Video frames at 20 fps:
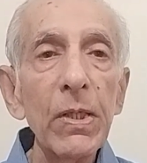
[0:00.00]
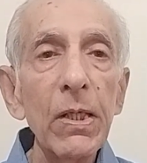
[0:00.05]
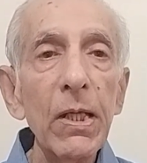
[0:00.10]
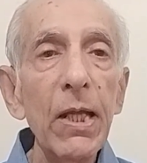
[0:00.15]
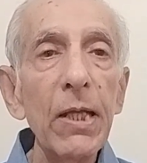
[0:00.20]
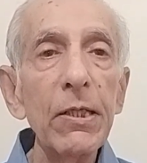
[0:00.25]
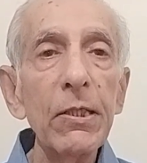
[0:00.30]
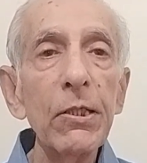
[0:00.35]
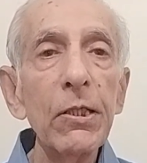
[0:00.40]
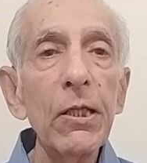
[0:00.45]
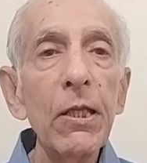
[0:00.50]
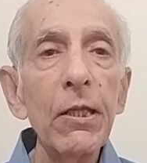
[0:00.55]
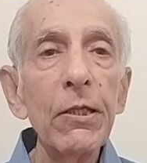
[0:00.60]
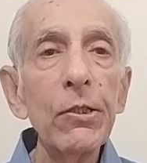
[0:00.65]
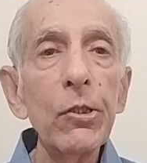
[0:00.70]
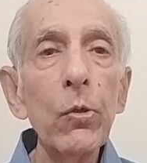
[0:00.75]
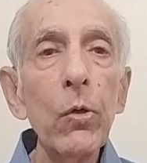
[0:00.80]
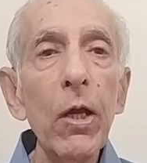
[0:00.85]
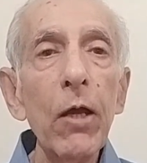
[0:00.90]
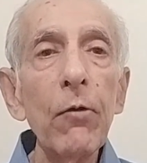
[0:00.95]
and
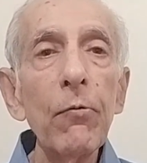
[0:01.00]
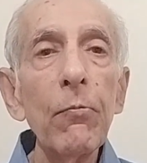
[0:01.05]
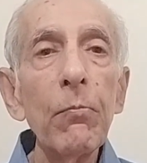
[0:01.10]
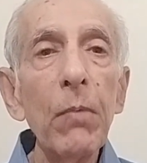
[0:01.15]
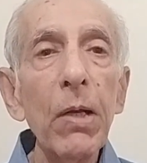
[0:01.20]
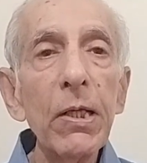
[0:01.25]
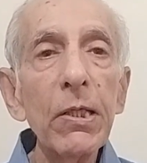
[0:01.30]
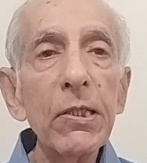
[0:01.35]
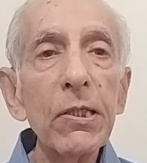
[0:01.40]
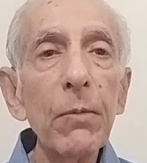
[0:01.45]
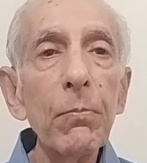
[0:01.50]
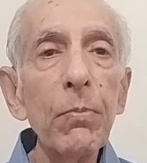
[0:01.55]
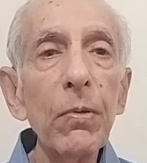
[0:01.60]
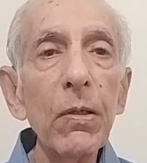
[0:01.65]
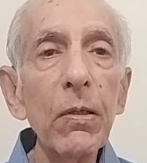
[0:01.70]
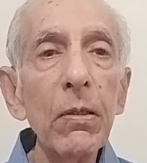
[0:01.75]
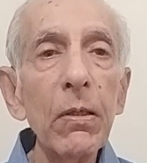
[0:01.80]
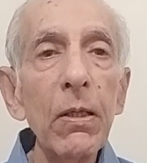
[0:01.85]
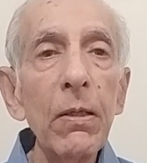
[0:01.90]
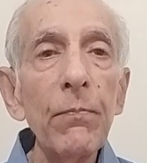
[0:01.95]
you have
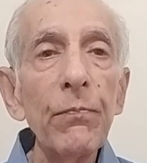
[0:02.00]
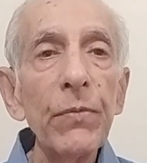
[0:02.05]
multiple